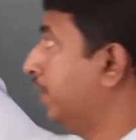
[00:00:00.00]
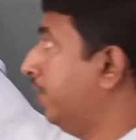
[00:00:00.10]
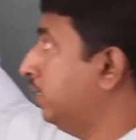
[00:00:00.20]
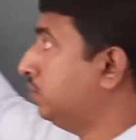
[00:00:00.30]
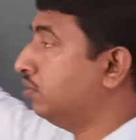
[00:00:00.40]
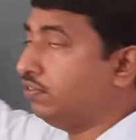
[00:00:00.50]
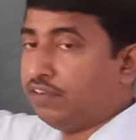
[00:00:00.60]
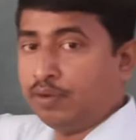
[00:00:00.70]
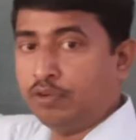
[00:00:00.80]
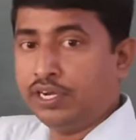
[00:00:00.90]
Addition of
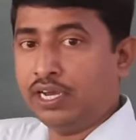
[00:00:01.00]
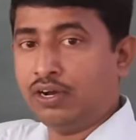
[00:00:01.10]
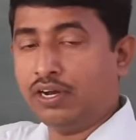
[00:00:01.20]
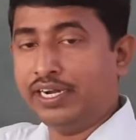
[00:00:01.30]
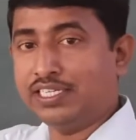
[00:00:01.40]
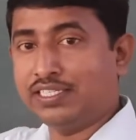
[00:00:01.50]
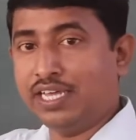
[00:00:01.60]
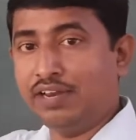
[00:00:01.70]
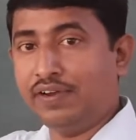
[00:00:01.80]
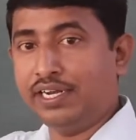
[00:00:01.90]
ammonia or its
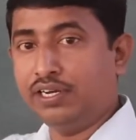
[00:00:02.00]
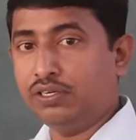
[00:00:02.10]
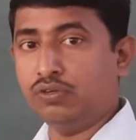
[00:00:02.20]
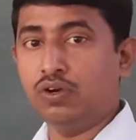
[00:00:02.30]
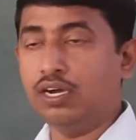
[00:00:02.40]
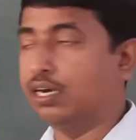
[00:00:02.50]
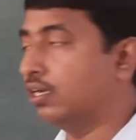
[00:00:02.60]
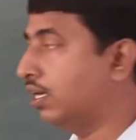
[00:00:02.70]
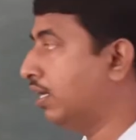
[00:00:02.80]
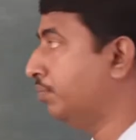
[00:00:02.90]
derivative to
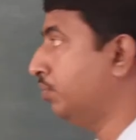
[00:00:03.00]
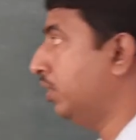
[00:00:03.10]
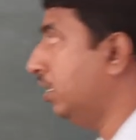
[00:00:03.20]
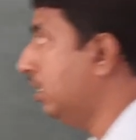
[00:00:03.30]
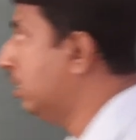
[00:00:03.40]
a carbonyl